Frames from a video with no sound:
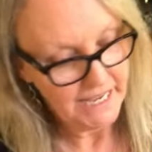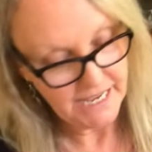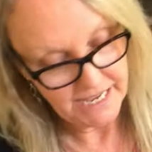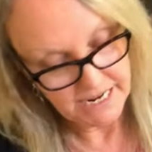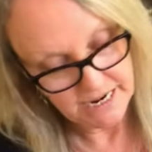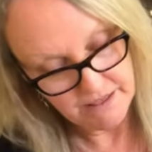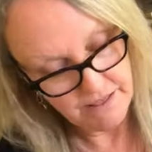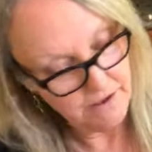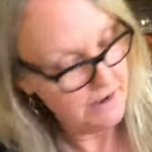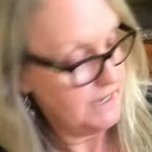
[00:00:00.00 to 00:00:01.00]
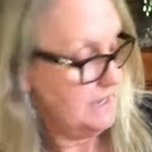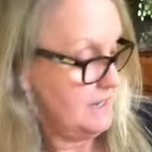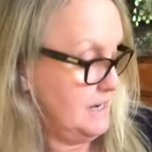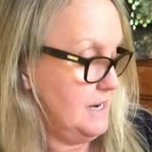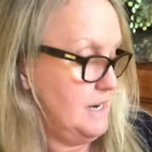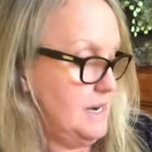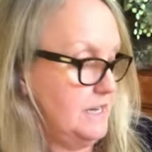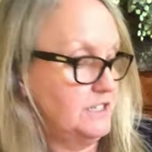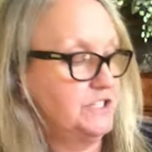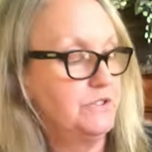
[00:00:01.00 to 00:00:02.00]
And
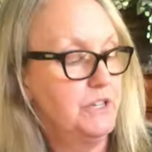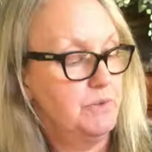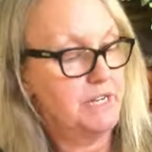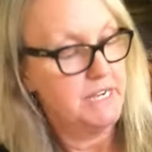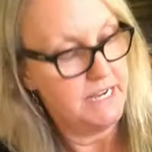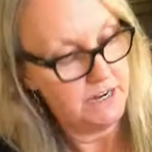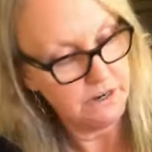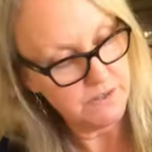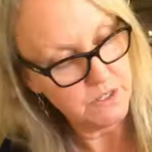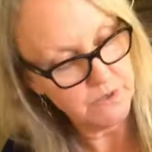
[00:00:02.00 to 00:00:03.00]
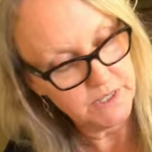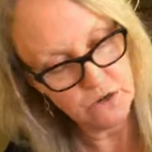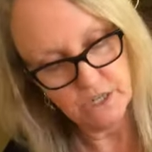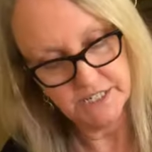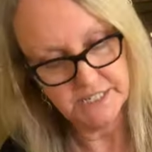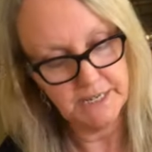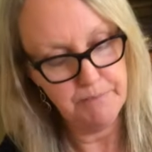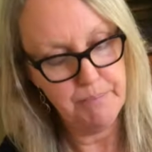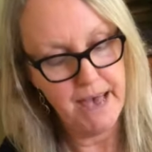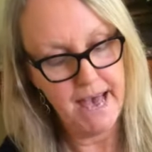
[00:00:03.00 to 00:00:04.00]
I'll show you one here. So it's called a
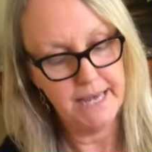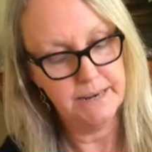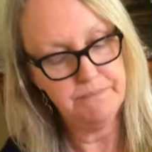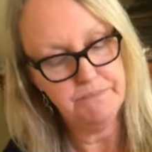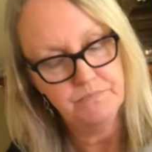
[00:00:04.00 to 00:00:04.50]
tympanum.